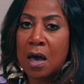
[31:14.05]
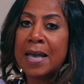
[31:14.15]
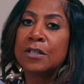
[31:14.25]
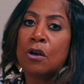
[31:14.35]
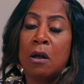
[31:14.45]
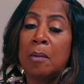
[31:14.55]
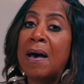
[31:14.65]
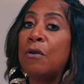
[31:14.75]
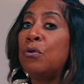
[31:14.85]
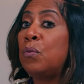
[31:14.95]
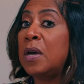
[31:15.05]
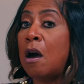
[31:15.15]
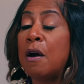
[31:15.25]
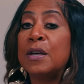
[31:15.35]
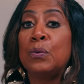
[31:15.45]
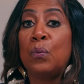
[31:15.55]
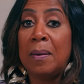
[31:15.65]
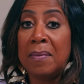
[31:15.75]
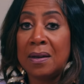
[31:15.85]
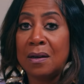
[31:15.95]
It's all about who we are as
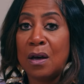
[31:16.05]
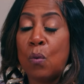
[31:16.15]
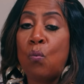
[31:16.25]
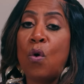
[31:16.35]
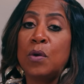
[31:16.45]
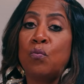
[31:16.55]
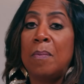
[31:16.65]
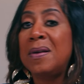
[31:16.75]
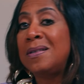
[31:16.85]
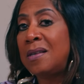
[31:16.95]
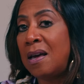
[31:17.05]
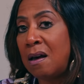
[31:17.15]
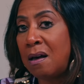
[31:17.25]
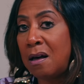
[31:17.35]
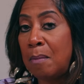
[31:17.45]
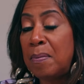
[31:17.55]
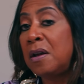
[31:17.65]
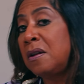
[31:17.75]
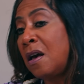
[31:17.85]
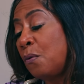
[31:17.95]
women. One woman set her up
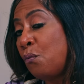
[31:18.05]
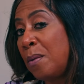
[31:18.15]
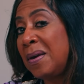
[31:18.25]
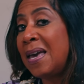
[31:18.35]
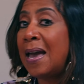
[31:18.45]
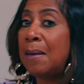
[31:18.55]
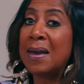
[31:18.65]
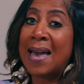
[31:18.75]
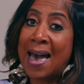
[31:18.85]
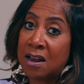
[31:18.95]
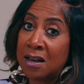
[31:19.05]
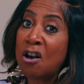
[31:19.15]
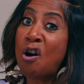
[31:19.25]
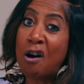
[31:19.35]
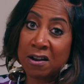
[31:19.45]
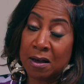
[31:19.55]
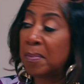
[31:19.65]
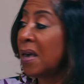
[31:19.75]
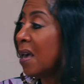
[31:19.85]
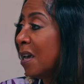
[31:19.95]
and another woman came and got her caught
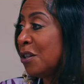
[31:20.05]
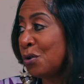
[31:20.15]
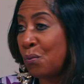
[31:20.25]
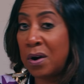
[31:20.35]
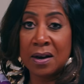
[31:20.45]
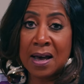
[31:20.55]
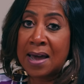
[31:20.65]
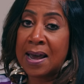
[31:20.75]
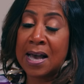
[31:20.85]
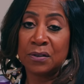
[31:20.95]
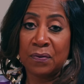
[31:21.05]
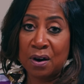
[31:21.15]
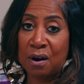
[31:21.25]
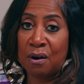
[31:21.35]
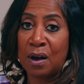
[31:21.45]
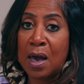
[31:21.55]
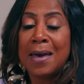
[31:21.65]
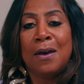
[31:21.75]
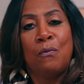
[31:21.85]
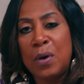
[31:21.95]
up into where God has for her.
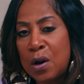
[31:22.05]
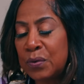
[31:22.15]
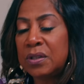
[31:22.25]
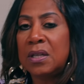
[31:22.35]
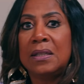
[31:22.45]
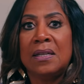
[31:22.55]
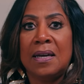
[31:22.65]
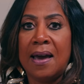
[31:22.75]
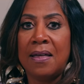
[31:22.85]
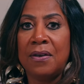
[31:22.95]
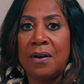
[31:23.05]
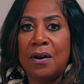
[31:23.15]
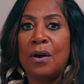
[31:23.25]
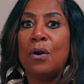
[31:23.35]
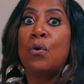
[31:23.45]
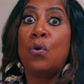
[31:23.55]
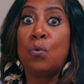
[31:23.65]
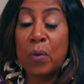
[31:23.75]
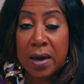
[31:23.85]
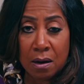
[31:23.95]
If we don't stick together, who
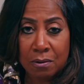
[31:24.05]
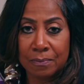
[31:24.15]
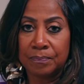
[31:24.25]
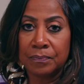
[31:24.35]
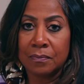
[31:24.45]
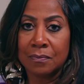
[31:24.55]
will? Yes.